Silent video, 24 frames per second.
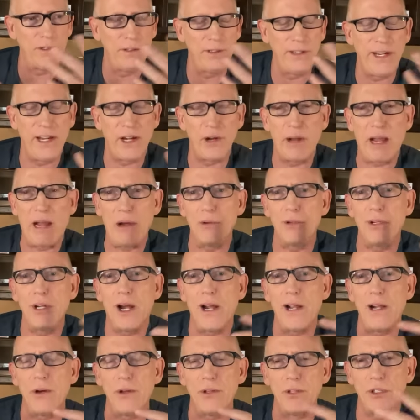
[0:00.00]
you know, how
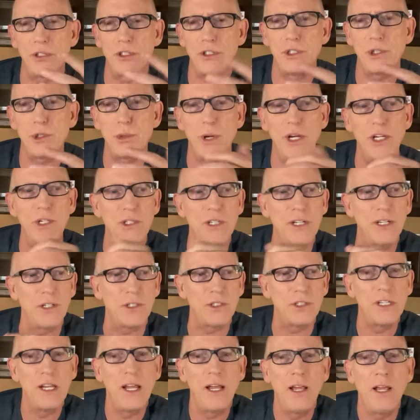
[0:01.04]
dire the situation
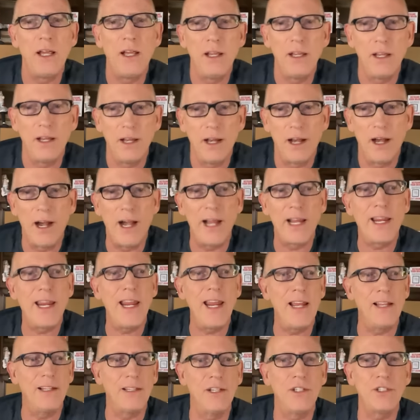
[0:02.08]
is. I
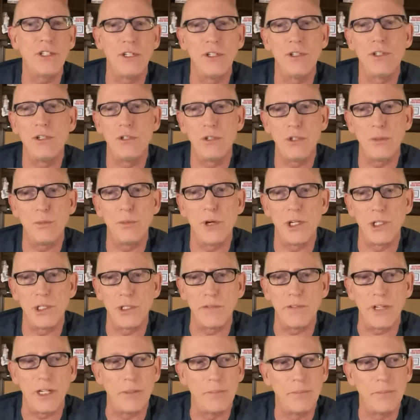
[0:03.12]
can't listen to too much of it.